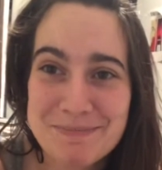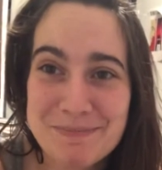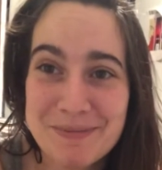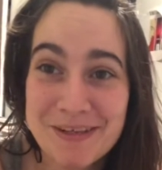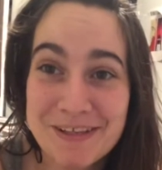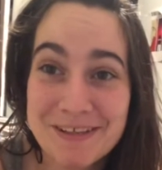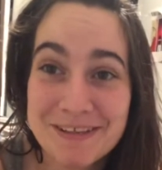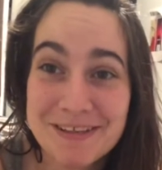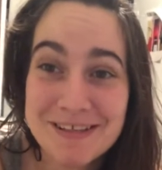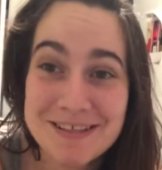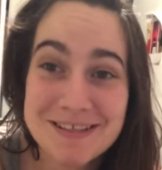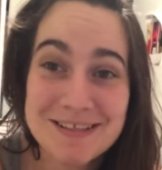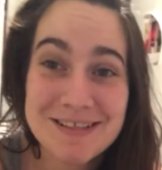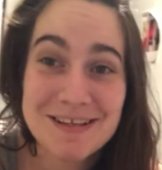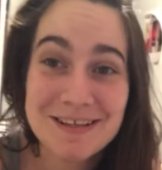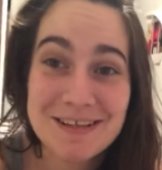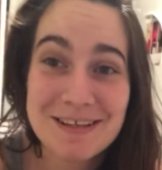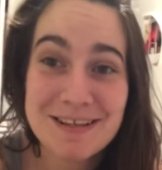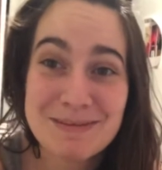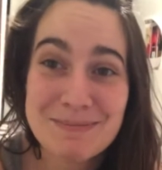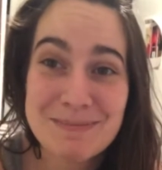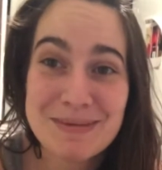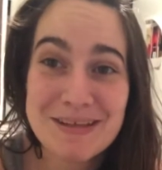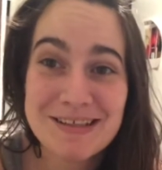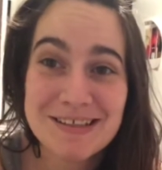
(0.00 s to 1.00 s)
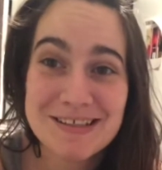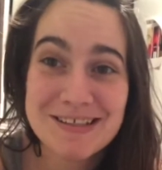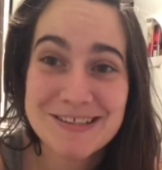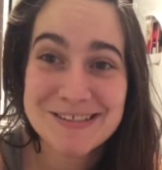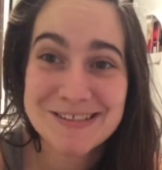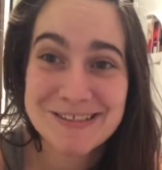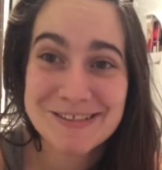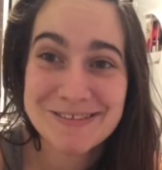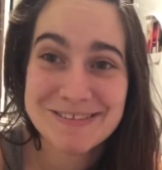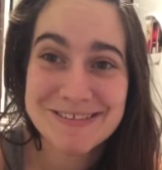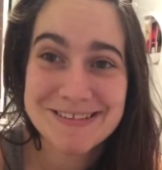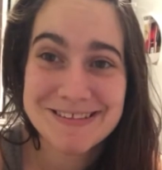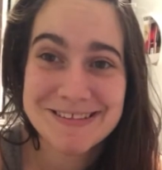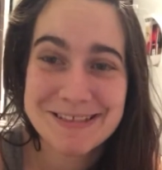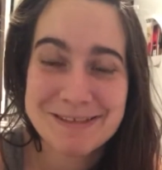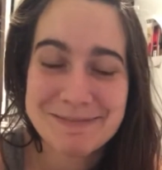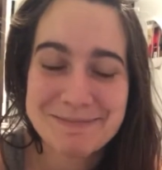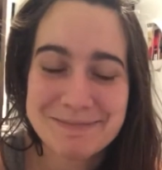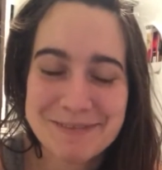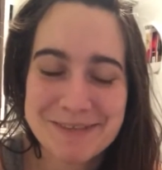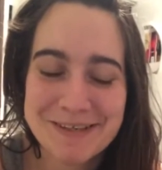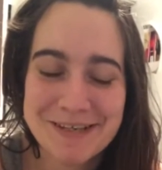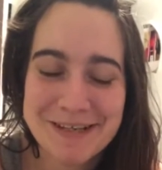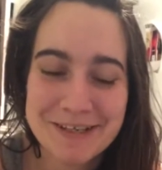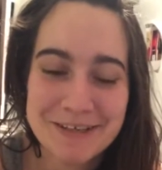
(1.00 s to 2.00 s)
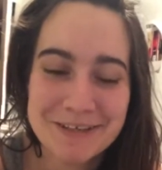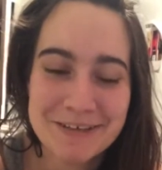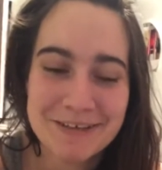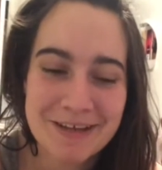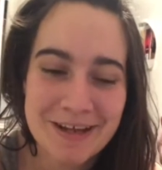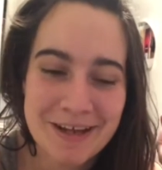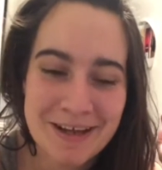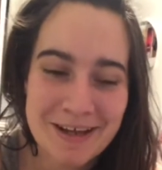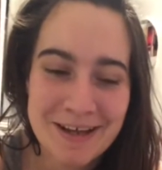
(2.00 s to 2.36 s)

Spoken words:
but that's not gonna be an issue this time around,